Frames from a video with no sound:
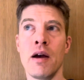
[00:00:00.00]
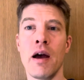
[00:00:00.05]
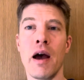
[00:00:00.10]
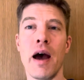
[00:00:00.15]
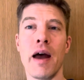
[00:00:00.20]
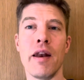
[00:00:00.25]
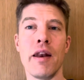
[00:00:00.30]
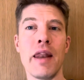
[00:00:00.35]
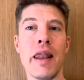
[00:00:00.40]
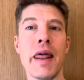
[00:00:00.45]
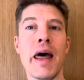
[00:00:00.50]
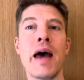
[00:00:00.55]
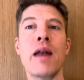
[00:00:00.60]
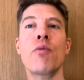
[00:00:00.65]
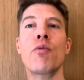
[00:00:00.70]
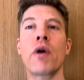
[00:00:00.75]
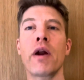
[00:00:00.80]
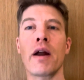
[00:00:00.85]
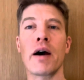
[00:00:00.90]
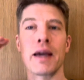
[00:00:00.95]
And then
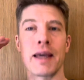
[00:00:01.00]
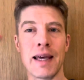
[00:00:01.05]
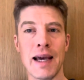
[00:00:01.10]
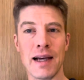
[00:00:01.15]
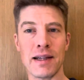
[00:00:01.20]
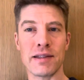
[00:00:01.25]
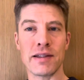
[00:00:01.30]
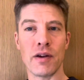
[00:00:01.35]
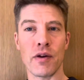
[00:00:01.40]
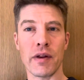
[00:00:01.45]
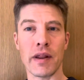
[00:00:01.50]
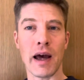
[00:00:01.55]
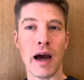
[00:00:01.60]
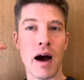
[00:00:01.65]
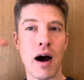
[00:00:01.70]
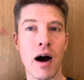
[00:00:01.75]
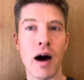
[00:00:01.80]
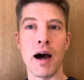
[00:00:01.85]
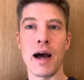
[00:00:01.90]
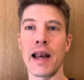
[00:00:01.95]
when I guess they're at that
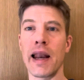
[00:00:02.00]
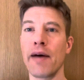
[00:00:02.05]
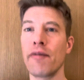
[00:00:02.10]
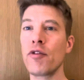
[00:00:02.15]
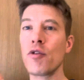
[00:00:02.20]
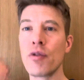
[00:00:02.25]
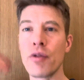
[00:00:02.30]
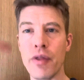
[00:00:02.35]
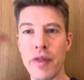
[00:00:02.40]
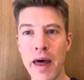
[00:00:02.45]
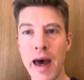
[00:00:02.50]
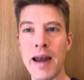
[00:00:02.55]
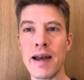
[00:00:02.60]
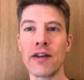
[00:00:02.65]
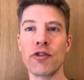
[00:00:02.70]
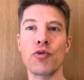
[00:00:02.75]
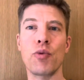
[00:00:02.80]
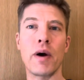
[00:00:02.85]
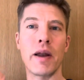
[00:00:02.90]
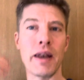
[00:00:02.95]
higher level, then
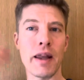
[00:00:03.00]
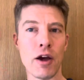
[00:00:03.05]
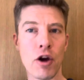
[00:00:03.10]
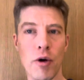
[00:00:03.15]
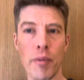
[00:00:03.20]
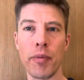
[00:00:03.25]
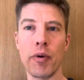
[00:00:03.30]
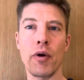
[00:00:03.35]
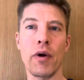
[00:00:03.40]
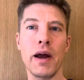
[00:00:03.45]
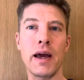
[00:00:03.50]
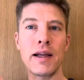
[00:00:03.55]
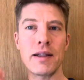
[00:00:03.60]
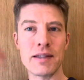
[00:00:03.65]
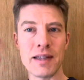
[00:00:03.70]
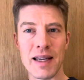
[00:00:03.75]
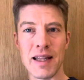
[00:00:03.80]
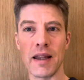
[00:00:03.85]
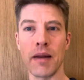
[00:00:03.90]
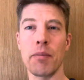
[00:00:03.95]
is when they operate
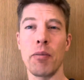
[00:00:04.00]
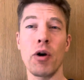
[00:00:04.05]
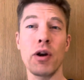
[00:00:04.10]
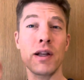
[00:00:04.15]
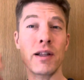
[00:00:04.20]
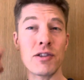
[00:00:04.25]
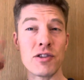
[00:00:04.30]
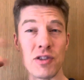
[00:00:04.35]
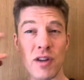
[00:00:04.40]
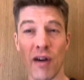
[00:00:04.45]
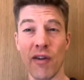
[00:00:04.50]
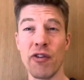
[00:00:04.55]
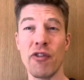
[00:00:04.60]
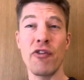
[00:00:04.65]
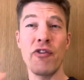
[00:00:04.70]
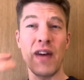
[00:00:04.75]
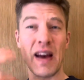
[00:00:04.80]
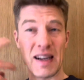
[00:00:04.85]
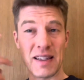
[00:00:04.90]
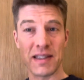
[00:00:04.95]
in the body and start
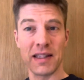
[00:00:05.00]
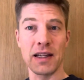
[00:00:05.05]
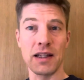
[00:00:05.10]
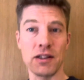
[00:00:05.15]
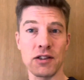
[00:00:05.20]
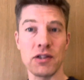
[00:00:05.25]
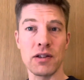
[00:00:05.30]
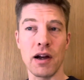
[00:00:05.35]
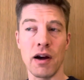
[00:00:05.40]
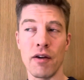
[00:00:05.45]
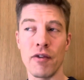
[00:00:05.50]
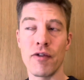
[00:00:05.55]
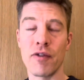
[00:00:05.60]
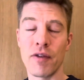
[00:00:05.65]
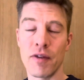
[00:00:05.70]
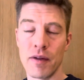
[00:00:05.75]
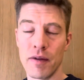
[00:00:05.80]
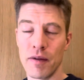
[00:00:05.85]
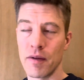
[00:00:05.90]
fixing stuff.